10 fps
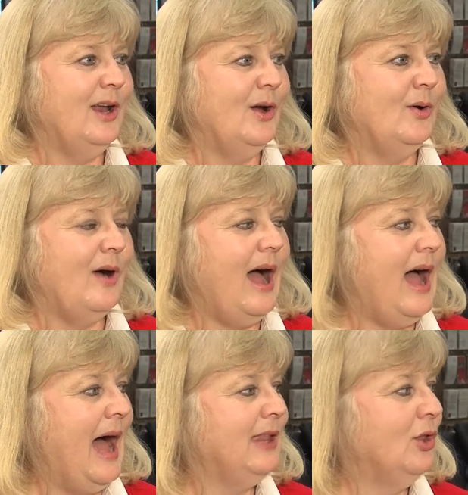You know,
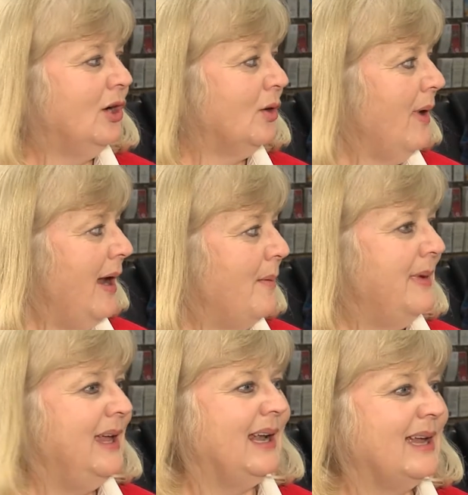I look around
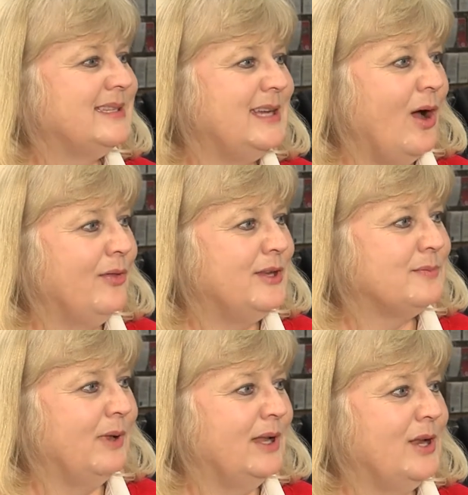me and I see all these
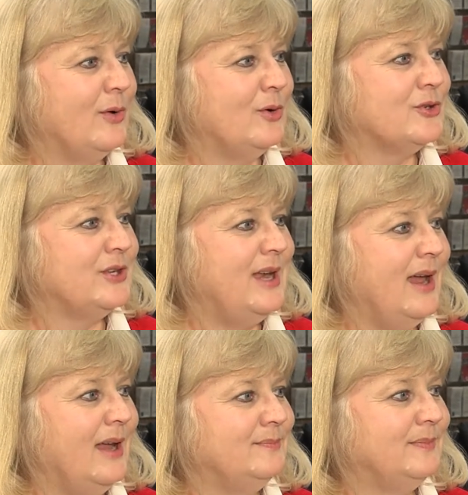blood donors
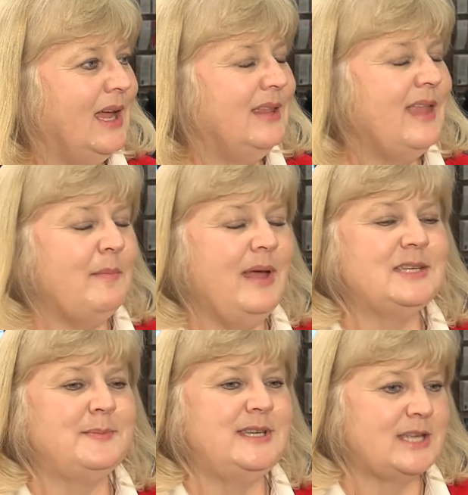today, and that
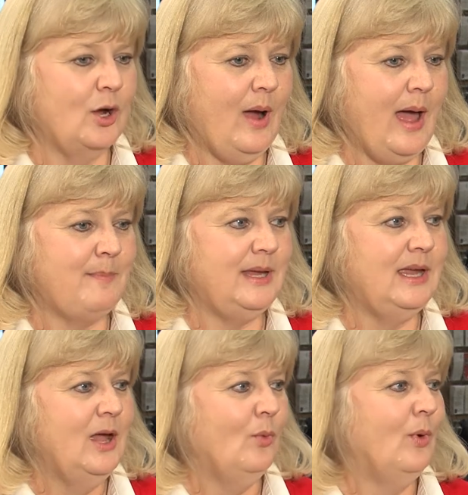makes me so happy.
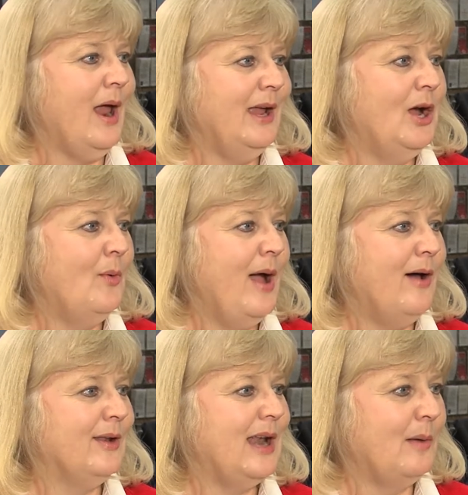When I go
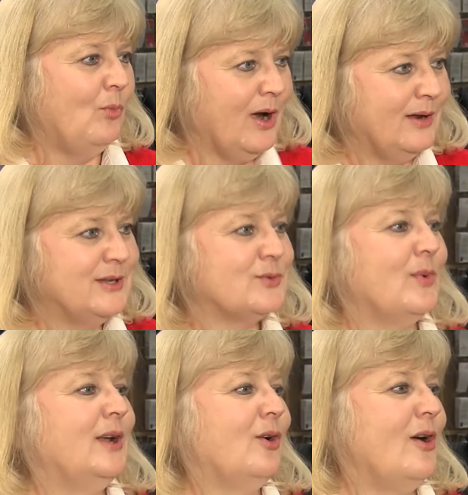out and I'm wearing this
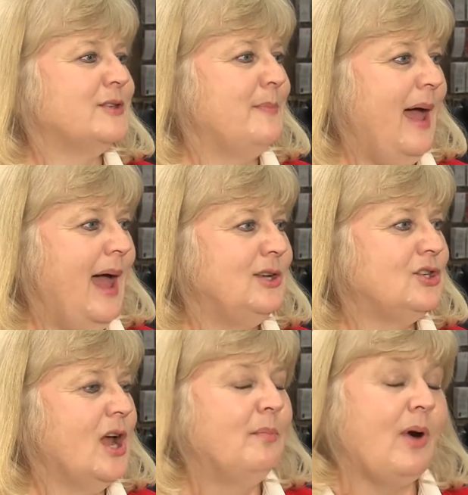Red Cross
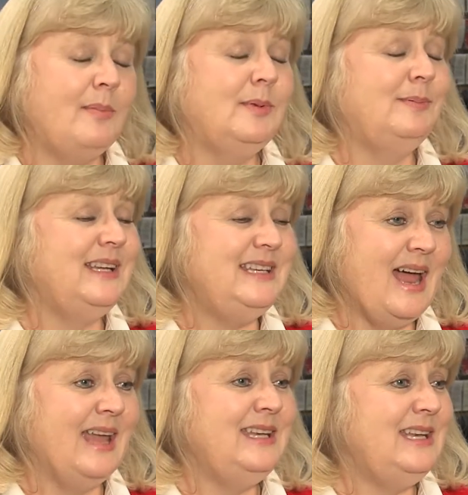badge, probably
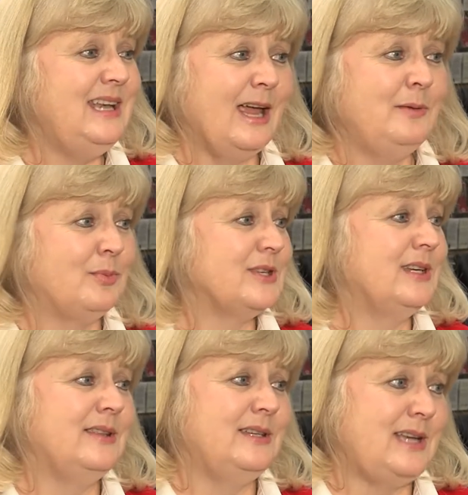
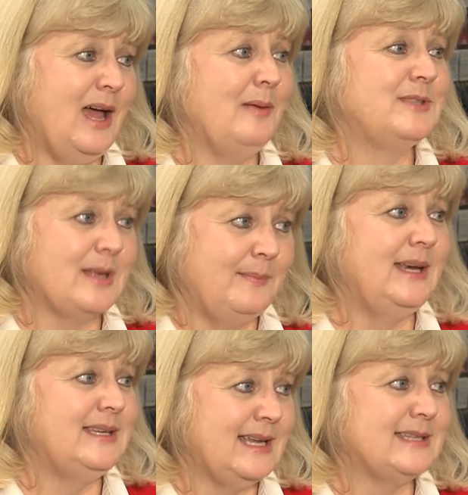99% of the time
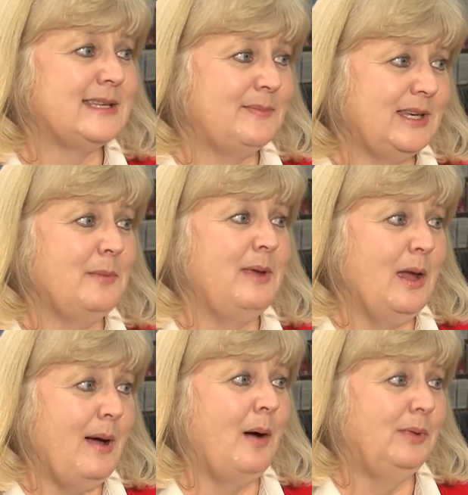somebody says something to me
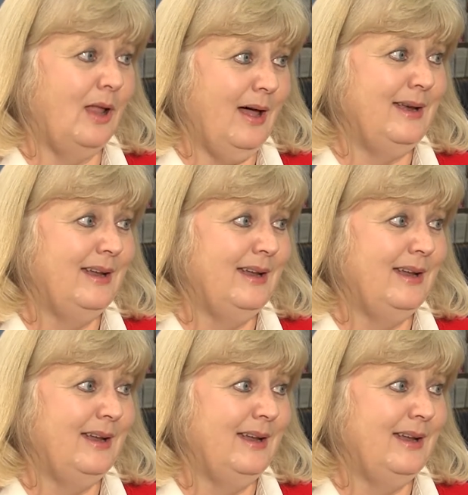about blood.